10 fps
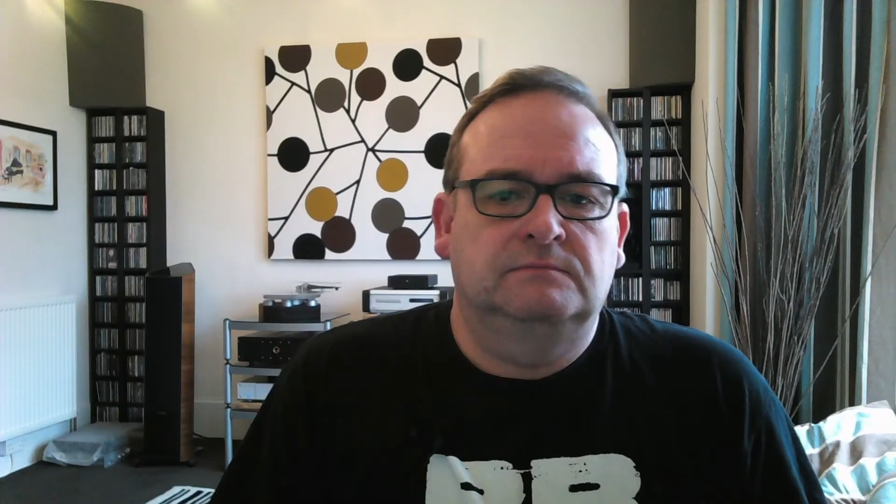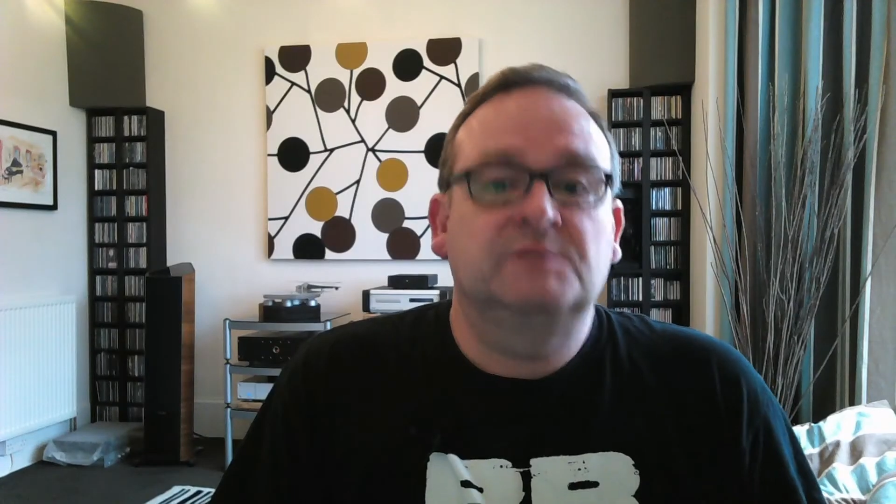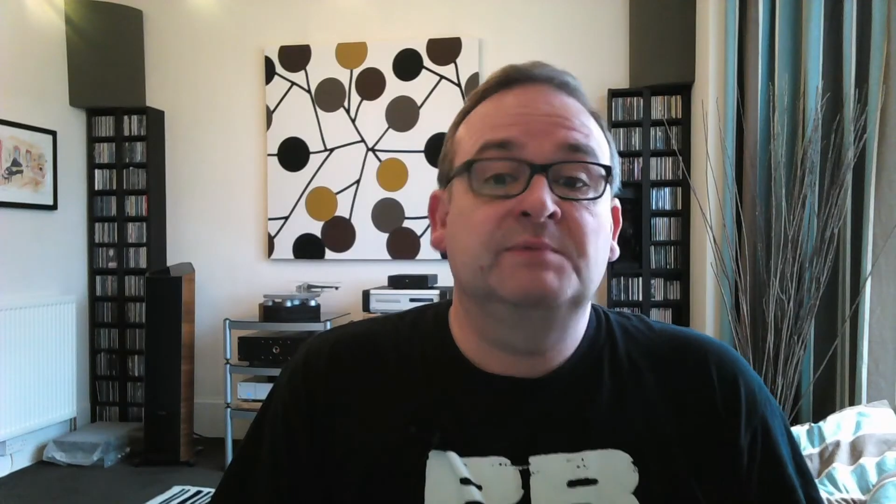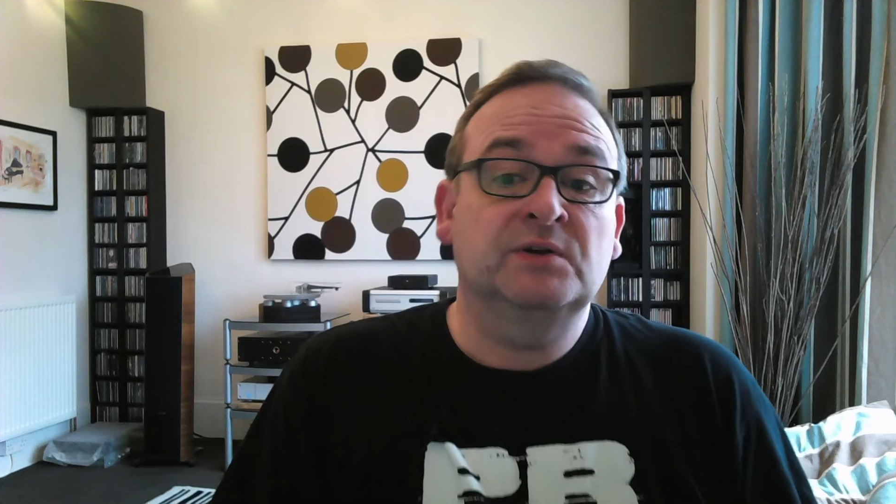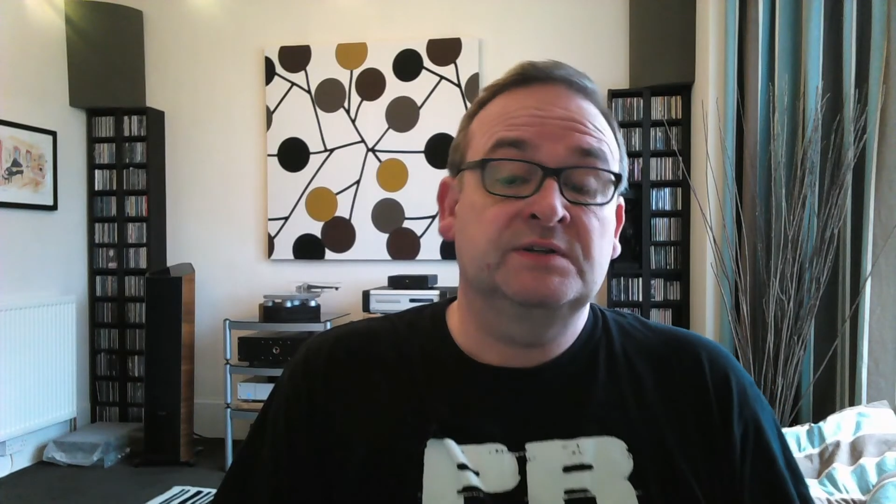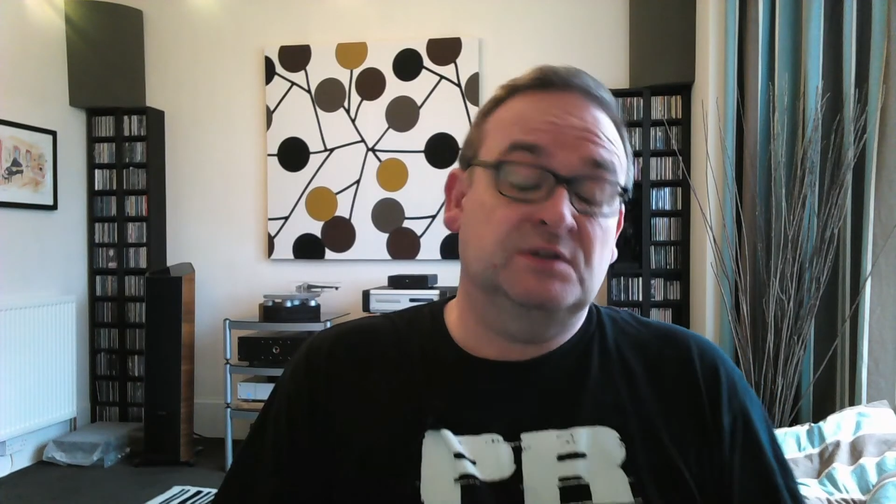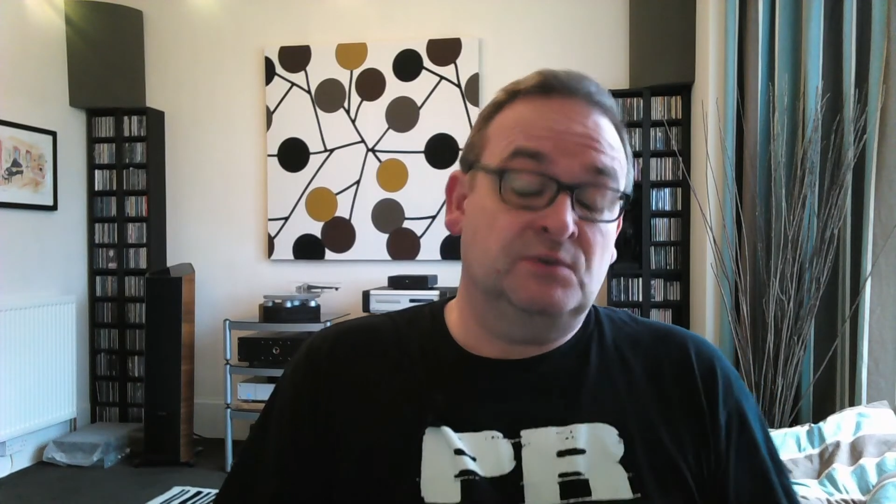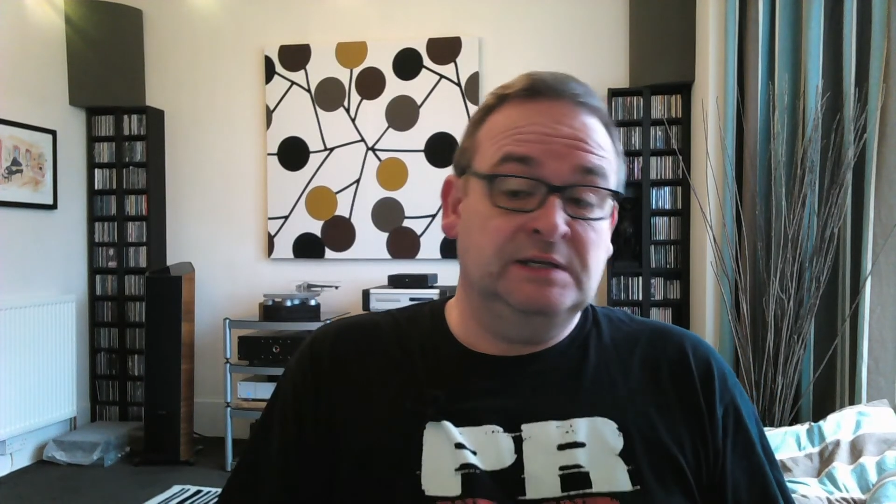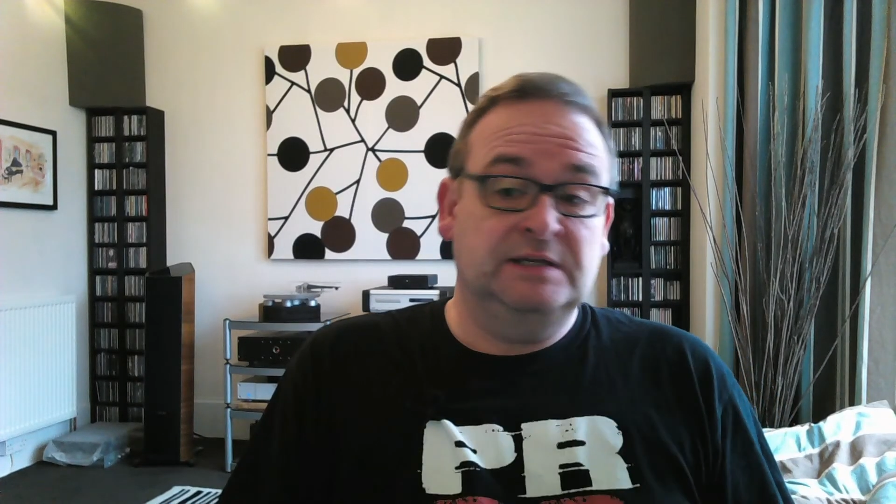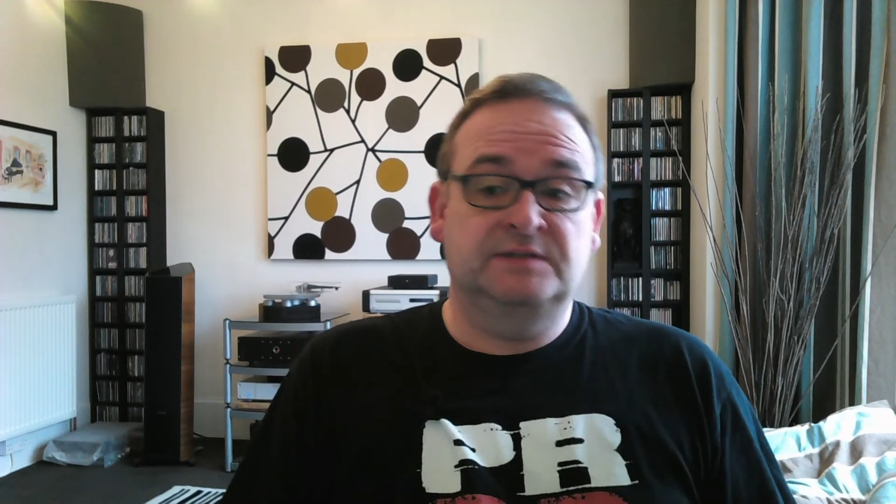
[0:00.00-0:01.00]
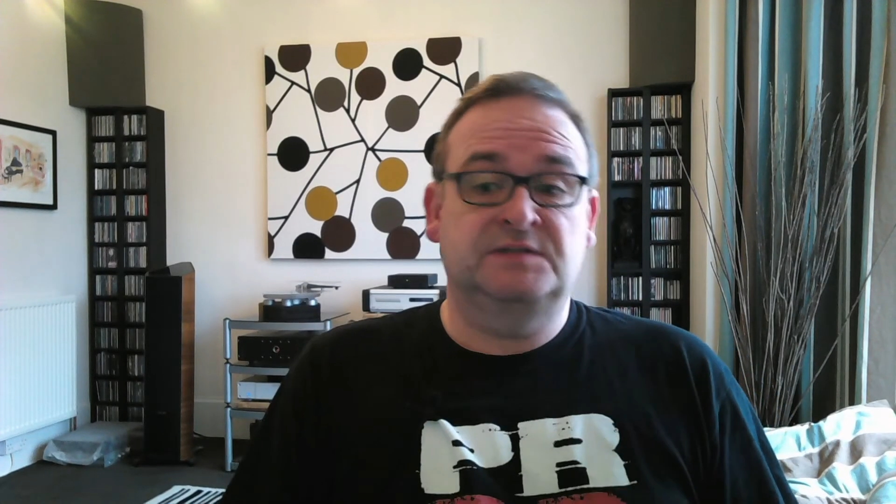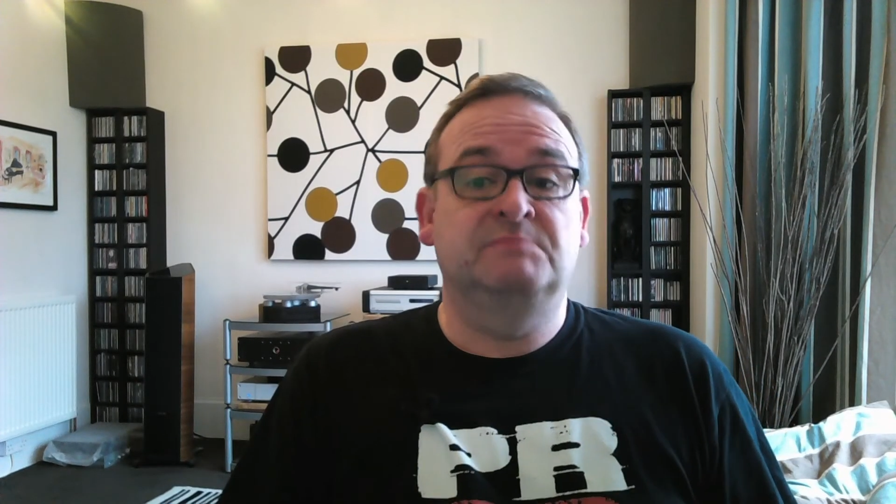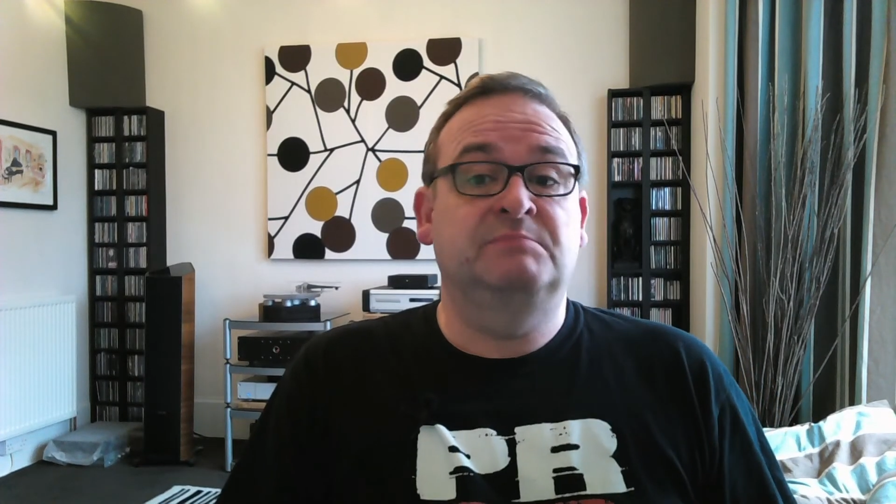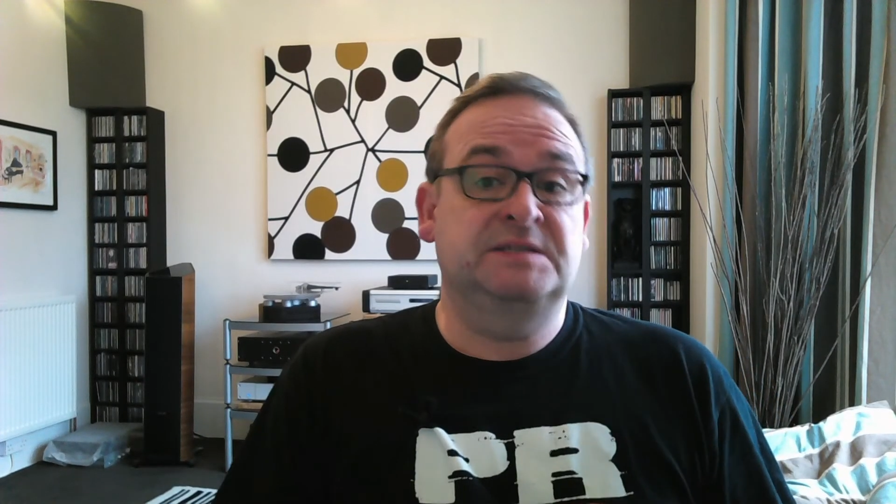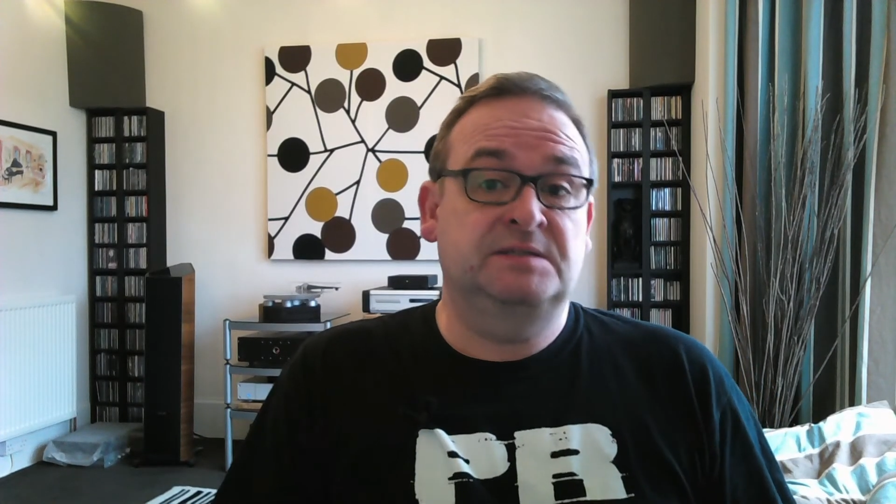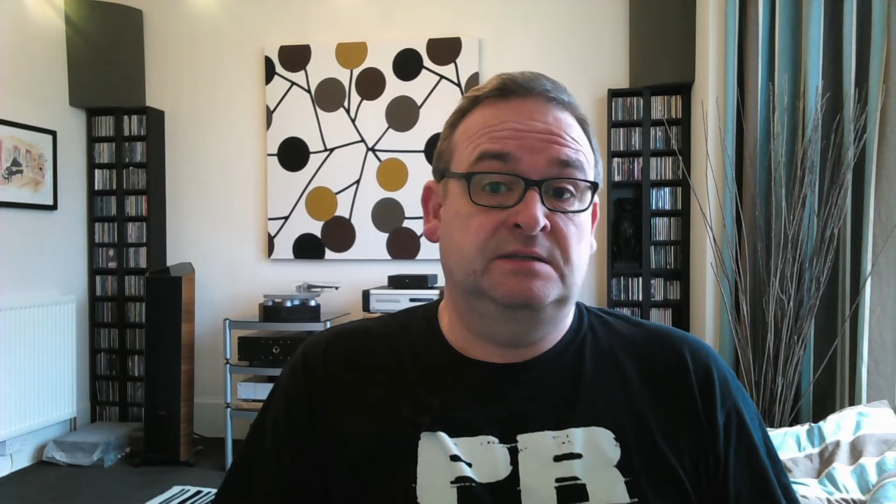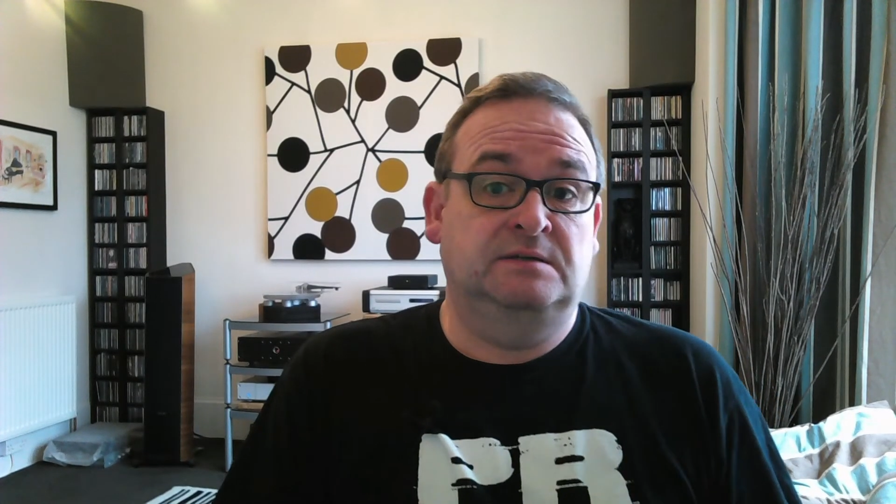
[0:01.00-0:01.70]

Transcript: To be honest, I quite like the simplicity